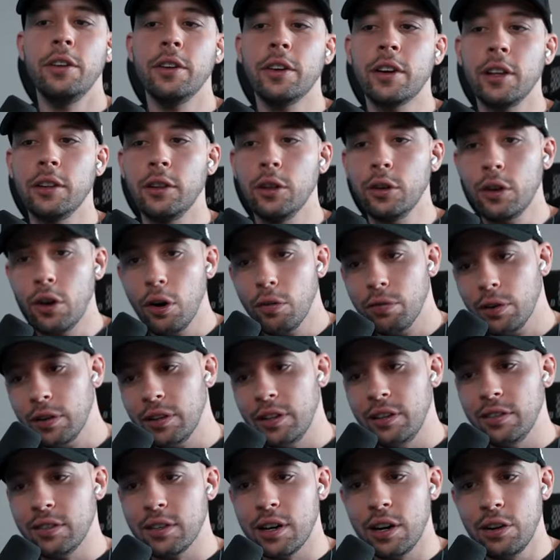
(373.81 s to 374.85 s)
You could look over
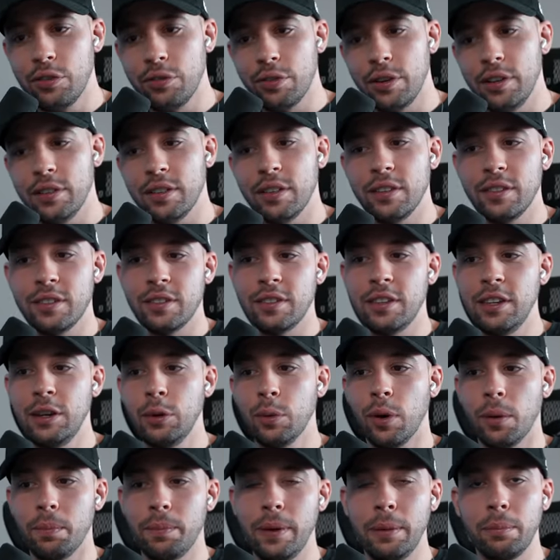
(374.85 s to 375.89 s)
these countries and see
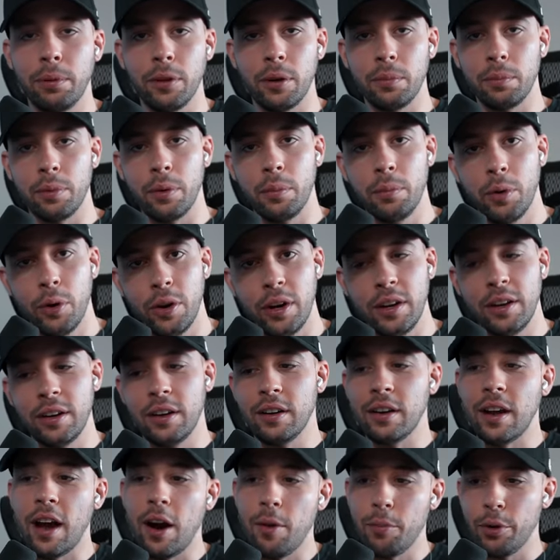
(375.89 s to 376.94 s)
what people are promoting
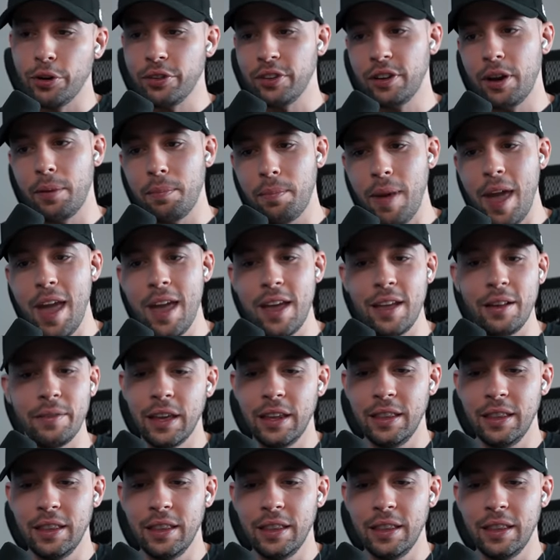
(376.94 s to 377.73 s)
and how much they're paying.